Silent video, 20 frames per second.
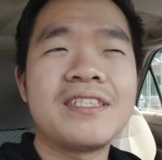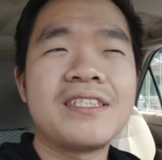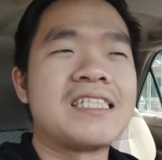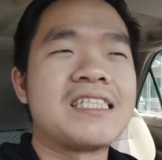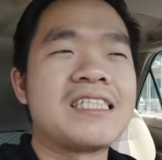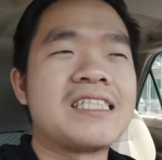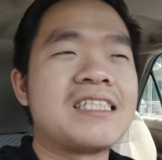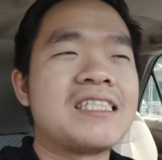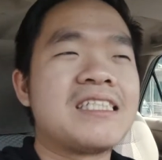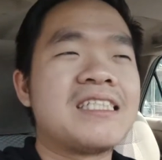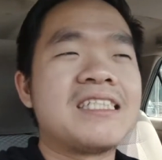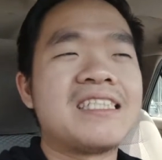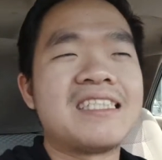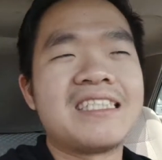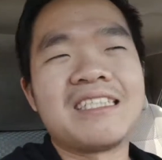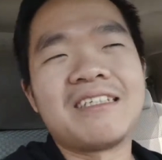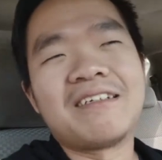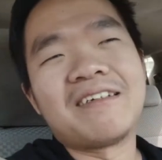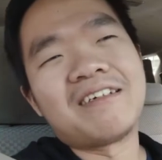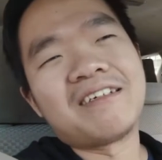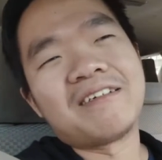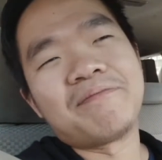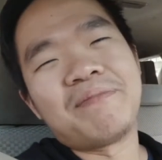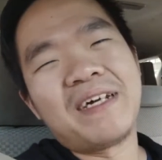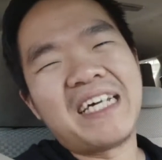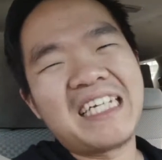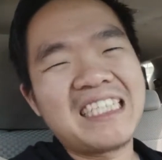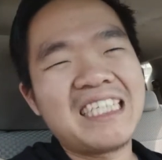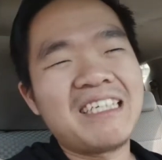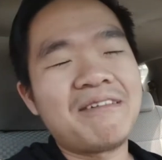Because the
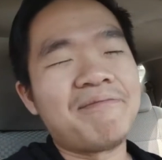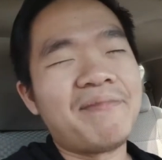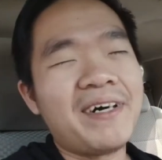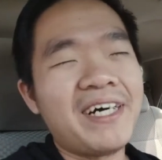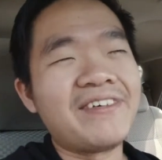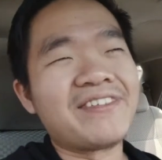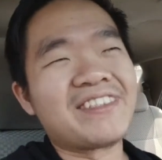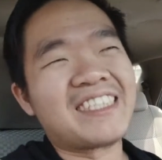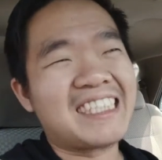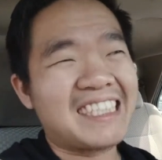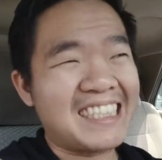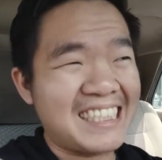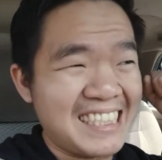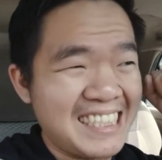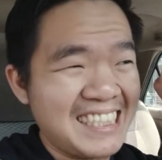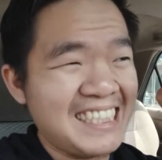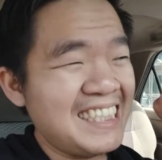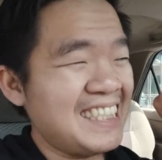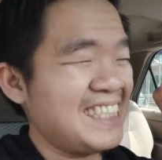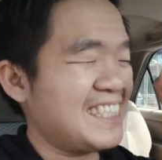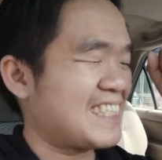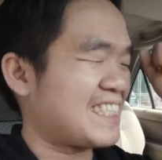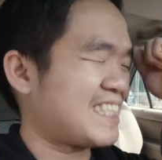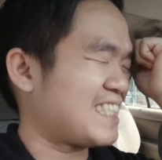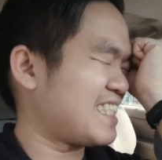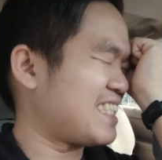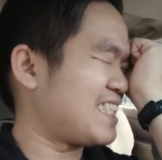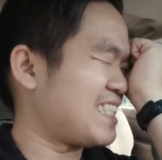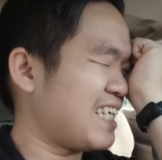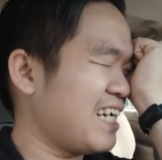magic mouse,
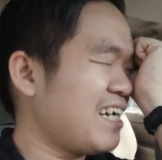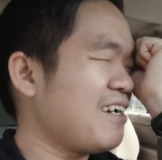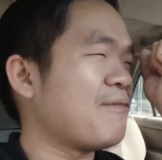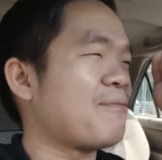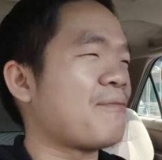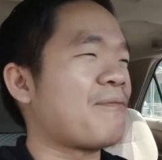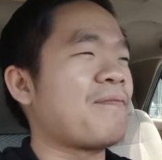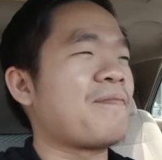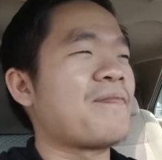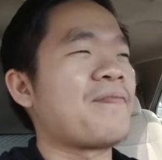damn!